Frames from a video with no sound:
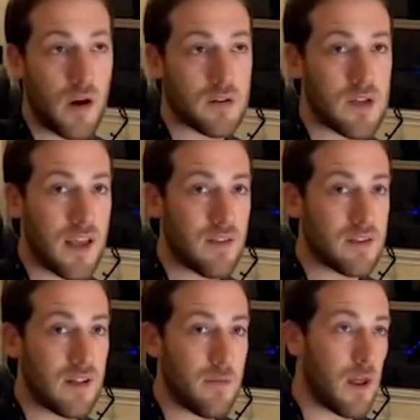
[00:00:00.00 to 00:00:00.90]
take the
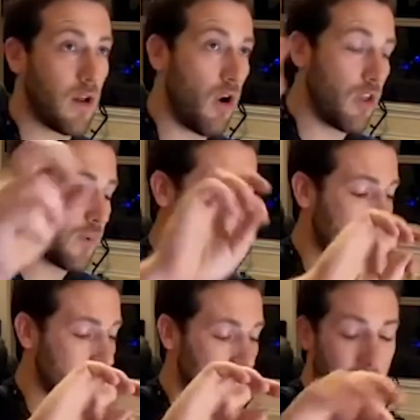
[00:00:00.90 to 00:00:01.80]
delay pedal all the way
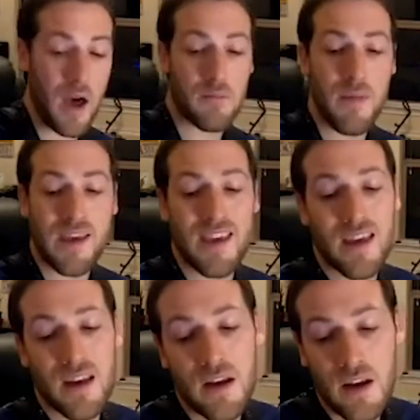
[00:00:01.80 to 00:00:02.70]
down to the bottom, making
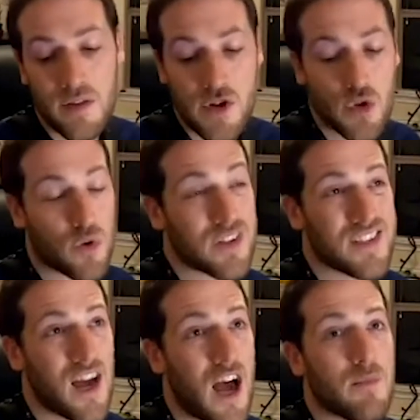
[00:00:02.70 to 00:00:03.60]
it the
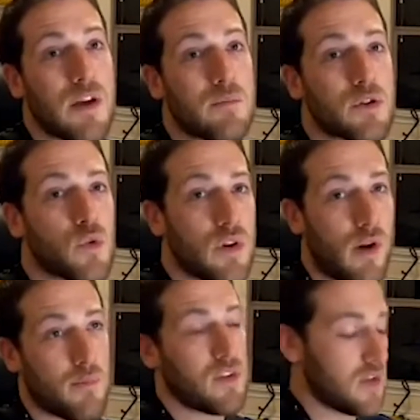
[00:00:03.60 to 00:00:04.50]
shortest time in between
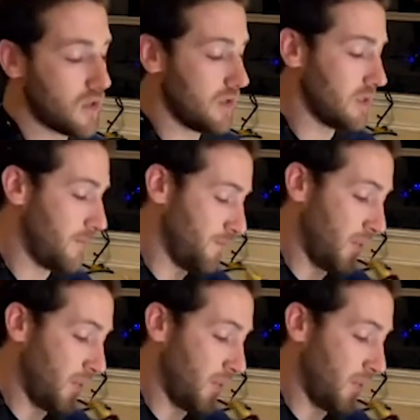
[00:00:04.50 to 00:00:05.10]
repetitions.